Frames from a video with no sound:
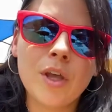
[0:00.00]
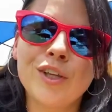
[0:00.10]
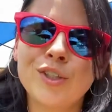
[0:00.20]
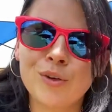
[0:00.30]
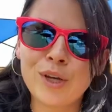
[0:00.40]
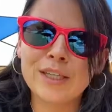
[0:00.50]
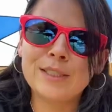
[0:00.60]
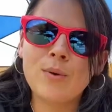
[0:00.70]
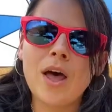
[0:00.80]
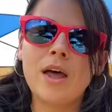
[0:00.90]
So
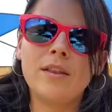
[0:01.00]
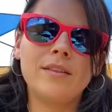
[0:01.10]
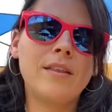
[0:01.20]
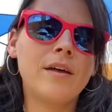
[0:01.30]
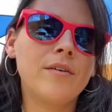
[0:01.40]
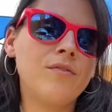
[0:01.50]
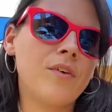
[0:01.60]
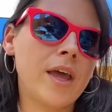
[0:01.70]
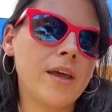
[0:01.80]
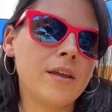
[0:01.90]
guess what? The
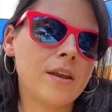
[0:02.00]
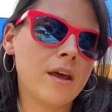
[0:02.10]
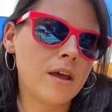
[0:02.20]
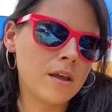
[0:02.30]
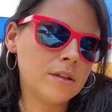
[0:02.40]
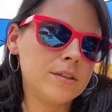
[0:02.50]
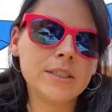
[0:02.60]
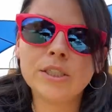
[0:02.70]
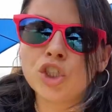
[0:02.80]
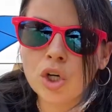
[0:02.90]
vet
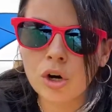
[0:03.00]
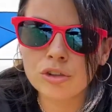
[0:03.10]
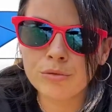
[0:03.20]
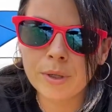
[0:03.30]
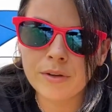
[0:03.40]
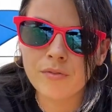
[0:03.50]
didn't charge me